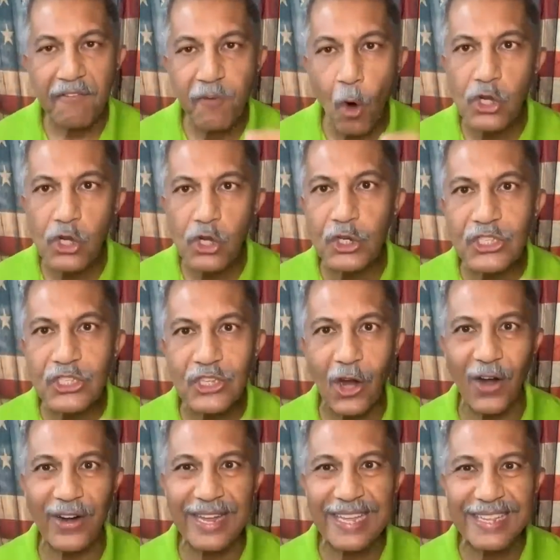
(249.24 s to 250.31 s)
Fortunes
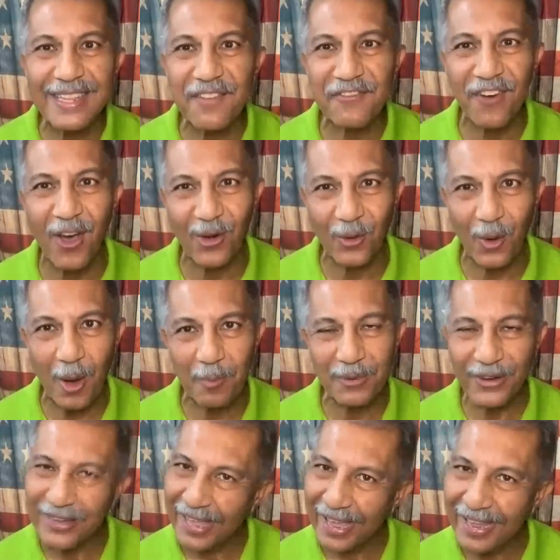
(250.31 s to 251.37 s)
are in the follow up.
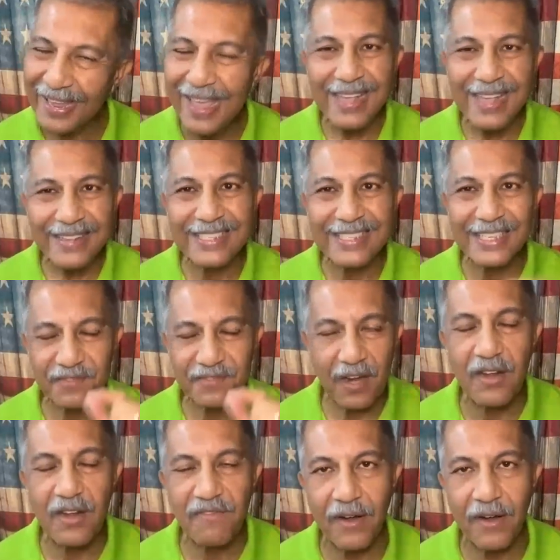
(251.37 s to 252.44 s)
Okay. This is
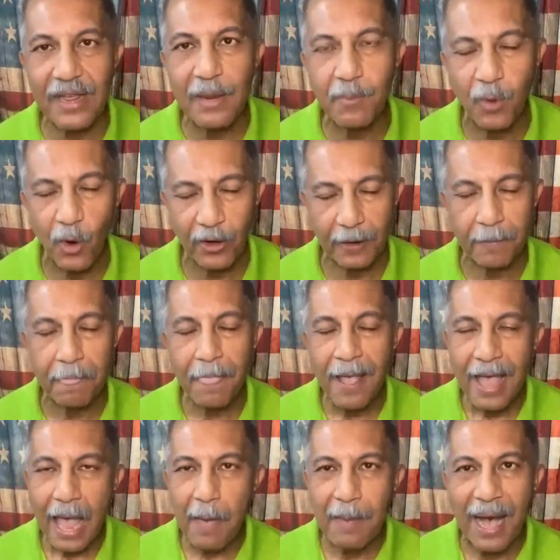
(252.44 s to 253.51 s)
very, very important.
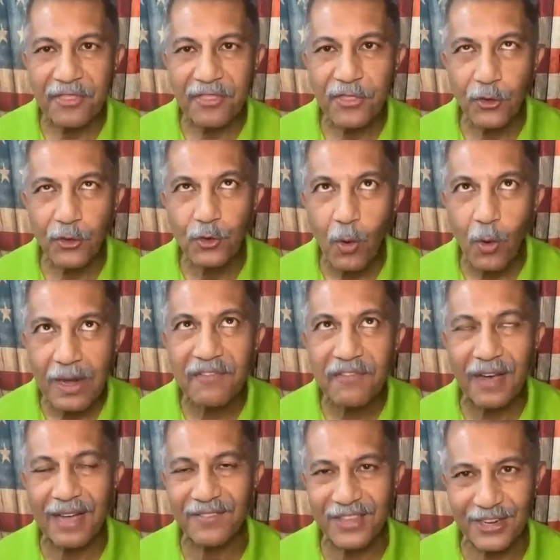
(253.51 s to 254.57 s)
About
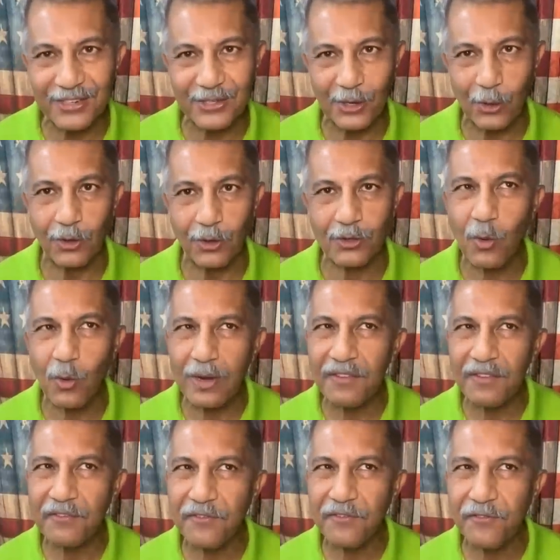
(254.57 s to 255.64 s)
25 years ago,
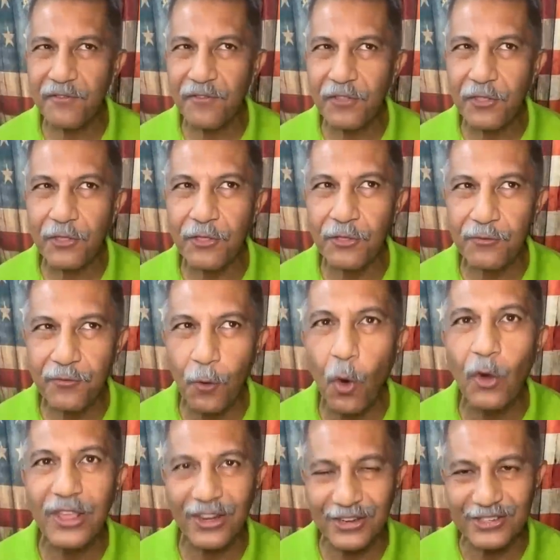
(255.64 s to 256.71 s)

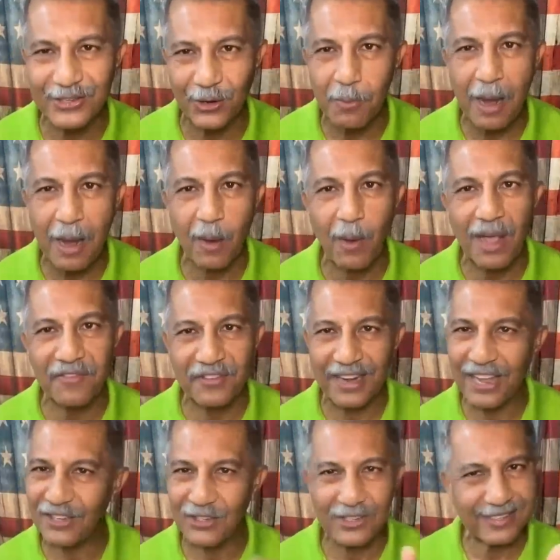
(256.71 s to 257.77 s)
24 years ago, my wife
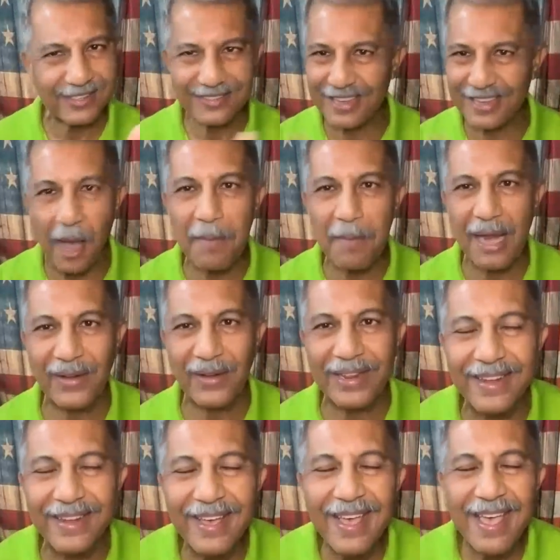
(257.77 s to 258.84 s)
and I just got
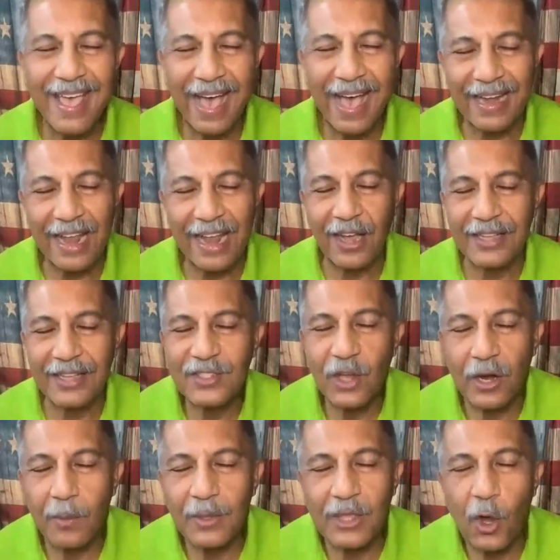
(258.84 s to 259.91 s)
married and I got
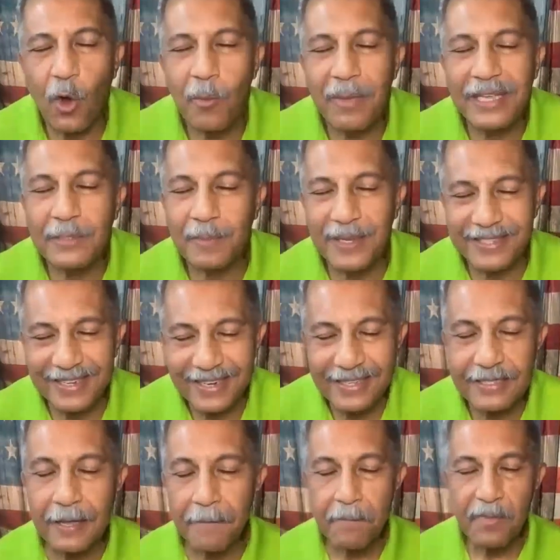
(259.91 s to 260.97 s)
started with a home based
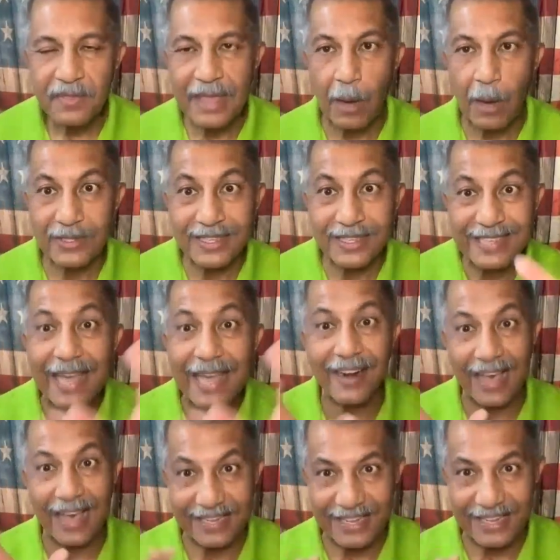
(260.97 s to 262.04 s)
business that was a
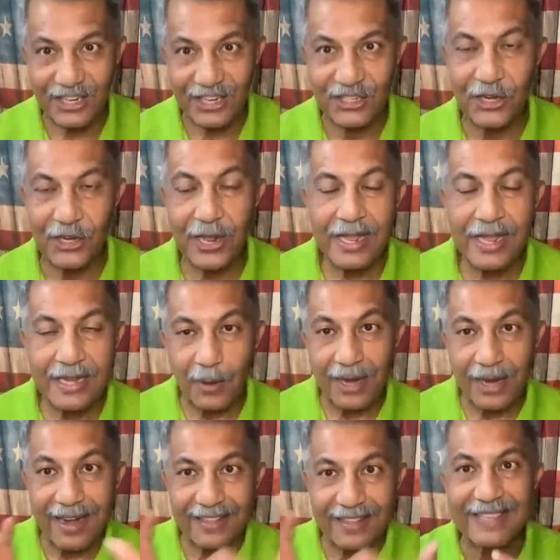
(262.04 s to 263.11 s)
satellite dish. They
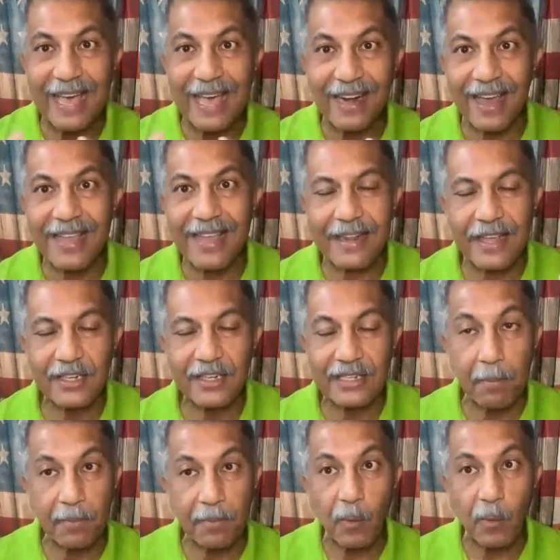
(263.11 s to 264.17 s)
would had a satellite dish
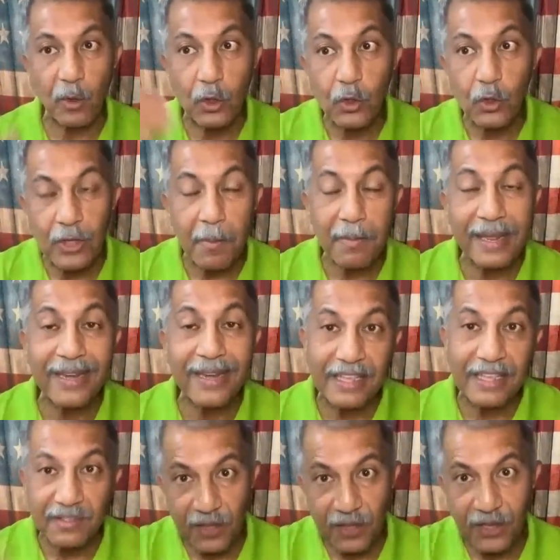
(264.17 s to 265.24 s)
that they would do their
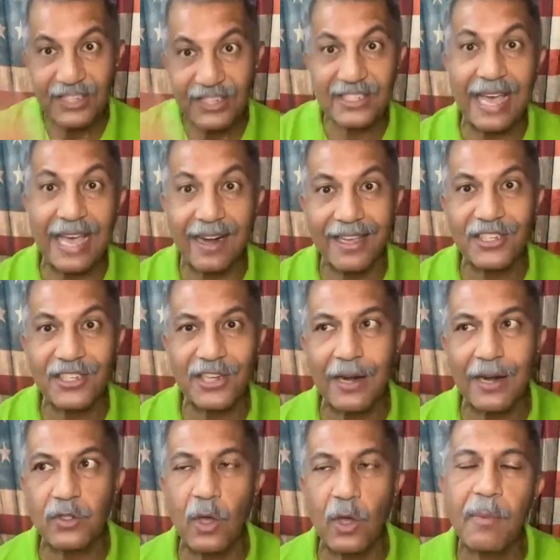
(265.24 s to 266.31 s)
meetings via satellite
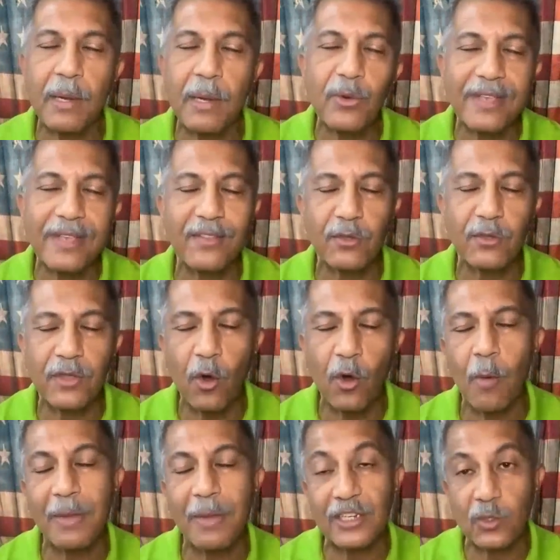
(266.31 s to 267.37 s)
channel. So everybody would get to their
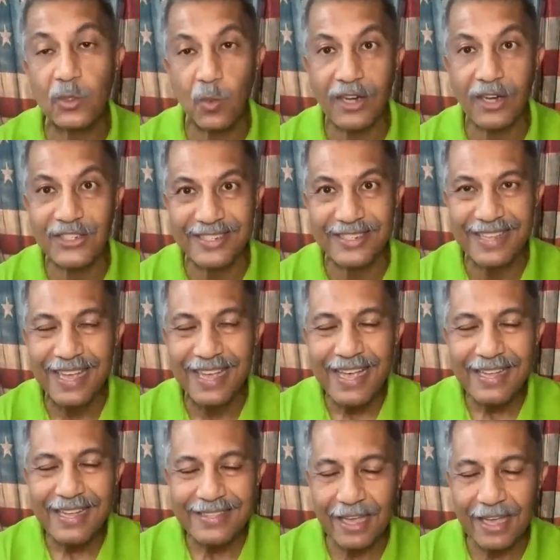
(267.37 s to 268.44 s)
home and just watch this,
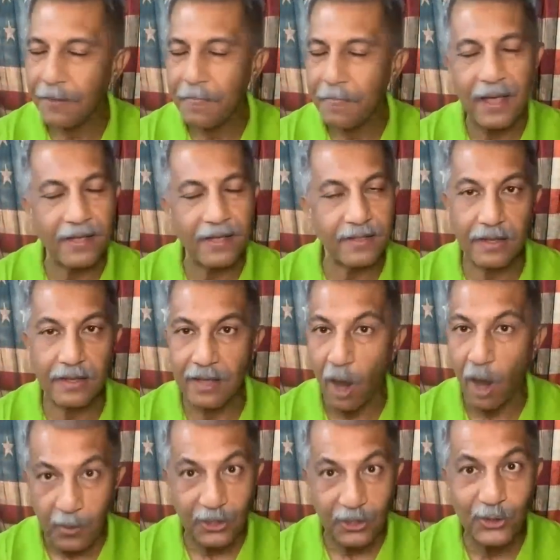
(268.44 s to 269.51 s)
the, the, the
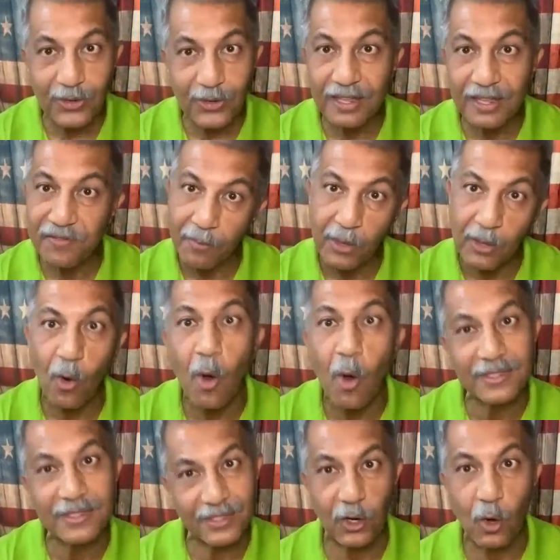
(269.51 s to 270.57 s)
opportunity from their
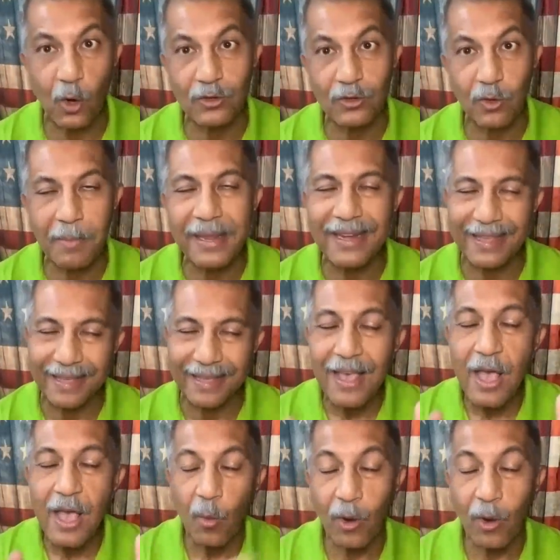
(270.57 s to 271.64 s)
home instead of going to a meeting.
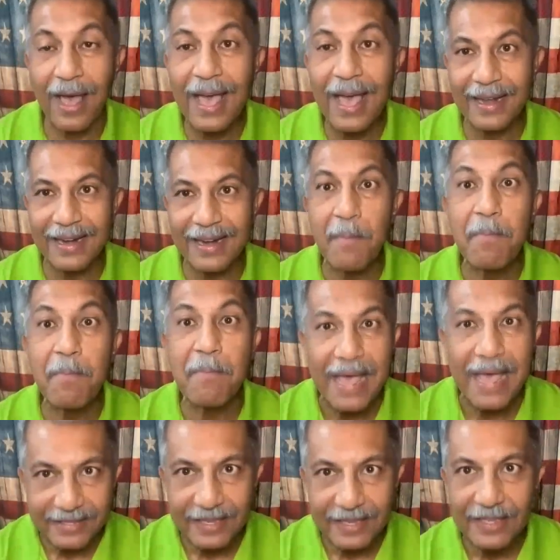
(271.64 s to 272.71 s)
Well, I had an
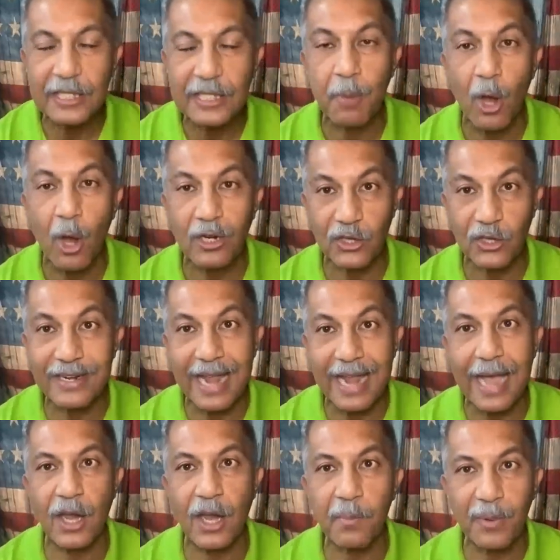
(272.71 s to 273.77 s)
amazing sponsor in
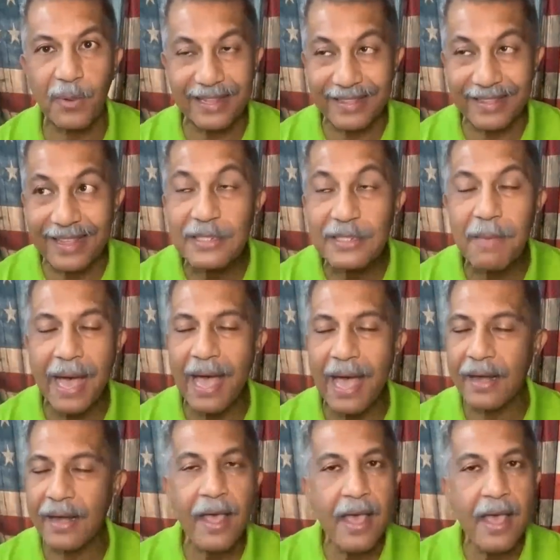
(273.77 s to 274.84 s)
that company. This
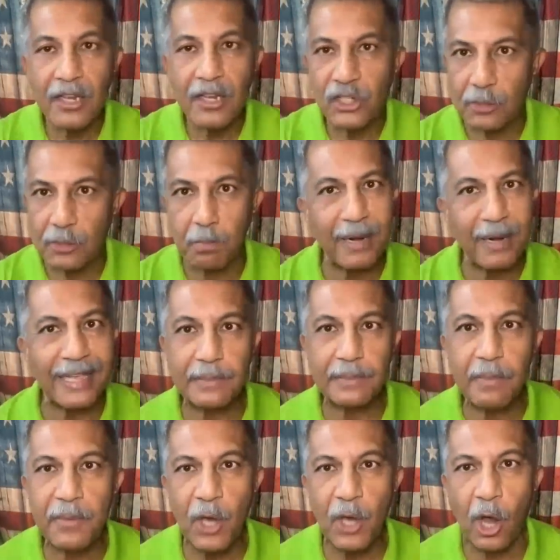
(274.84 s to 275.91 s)
man just blessed
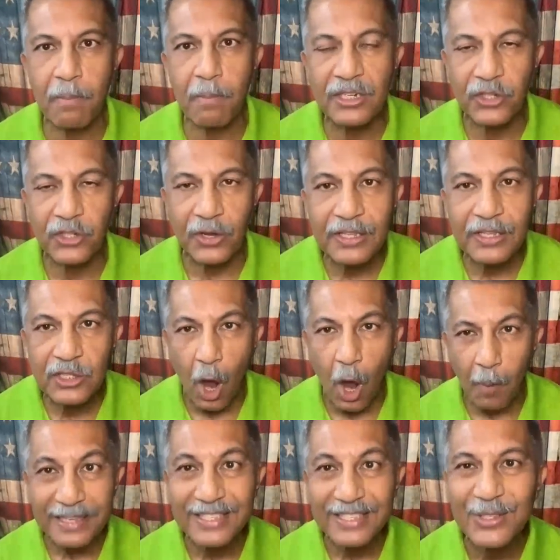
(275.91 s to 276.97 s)
me beyond measure. He
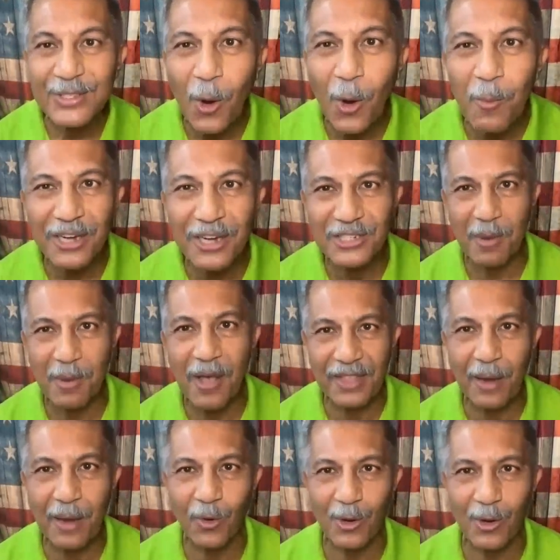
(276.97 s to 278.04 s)
taught me so much about
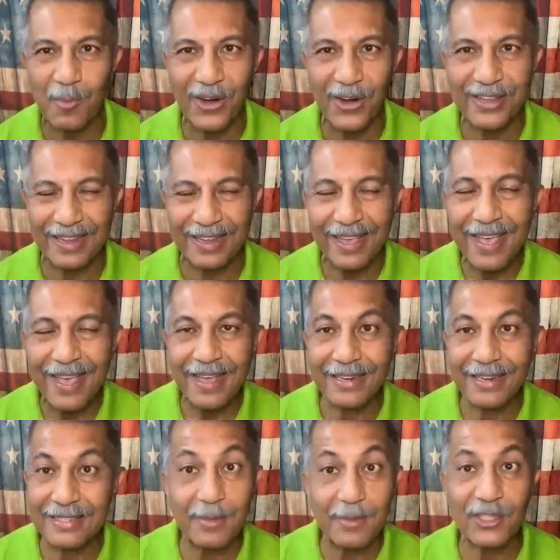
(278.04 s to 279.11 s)
network marketing.
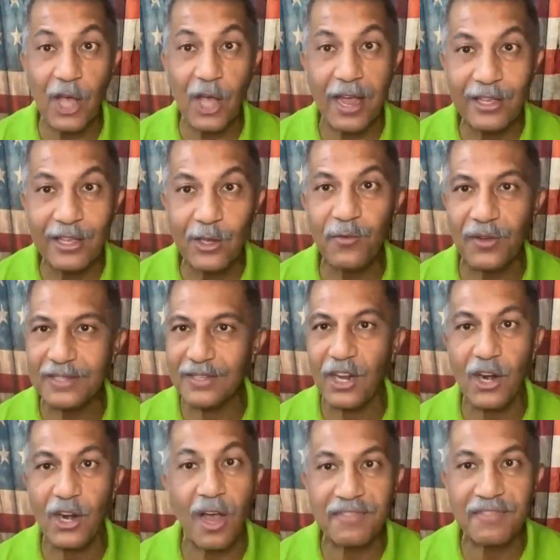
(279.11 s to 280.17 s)
And his name is Scotty Kufers.
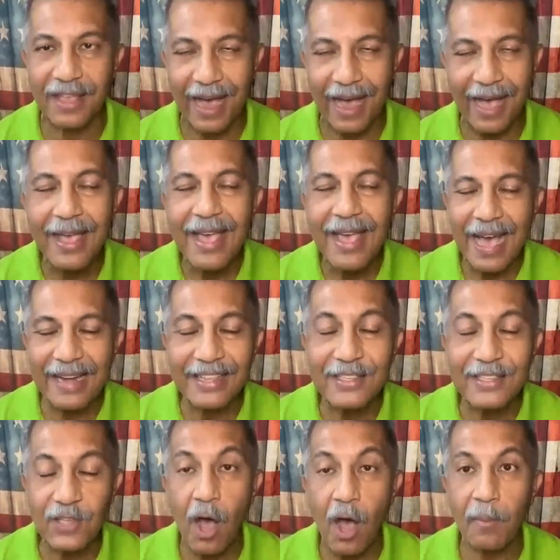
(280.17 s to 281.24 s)
I love the guy. And
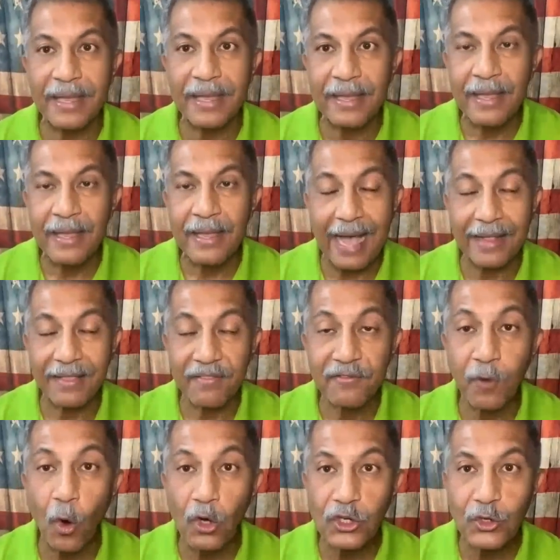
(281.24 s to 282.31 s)
he taught me that
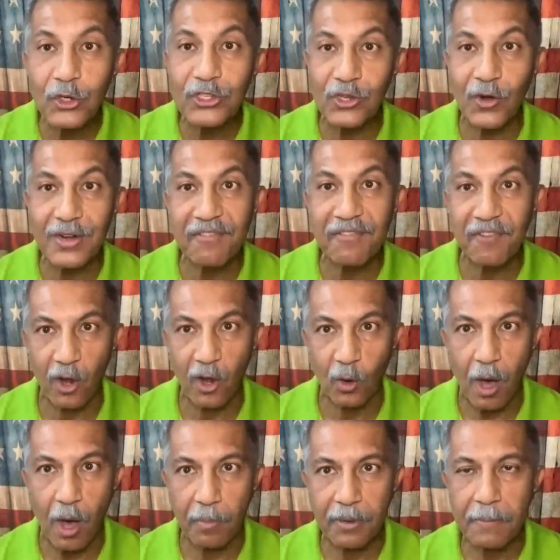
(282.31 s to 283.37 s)
fortunes are in the
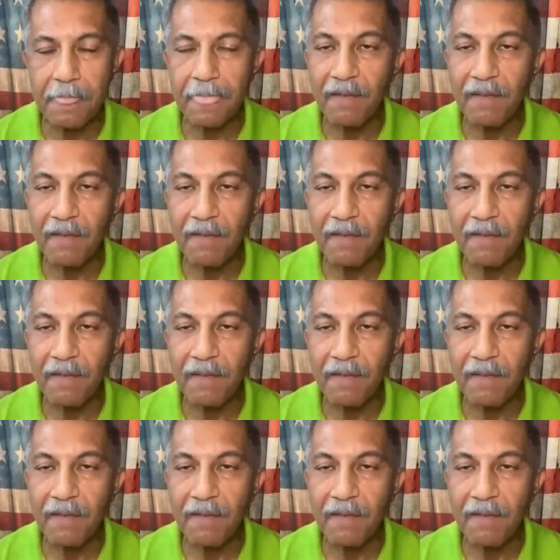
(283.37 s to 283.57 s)
follow up.